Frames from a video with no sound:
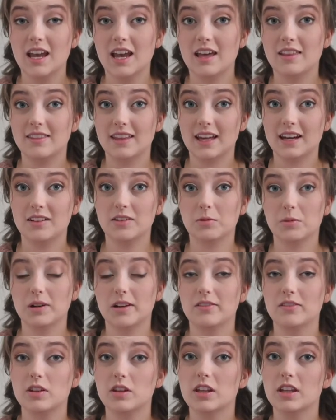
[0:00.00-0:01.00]
and that is one
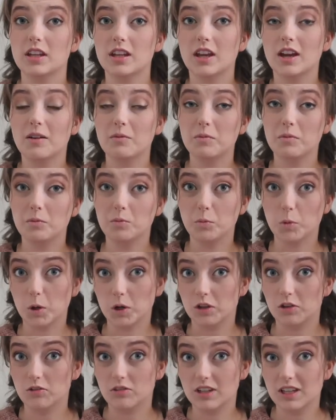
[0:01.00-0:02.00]
of the more
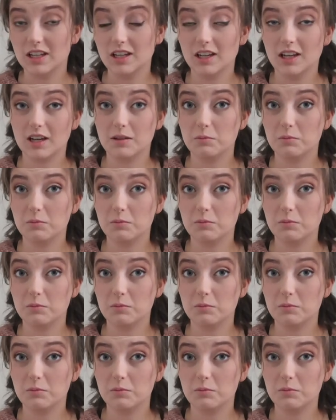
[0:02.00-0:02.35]
unique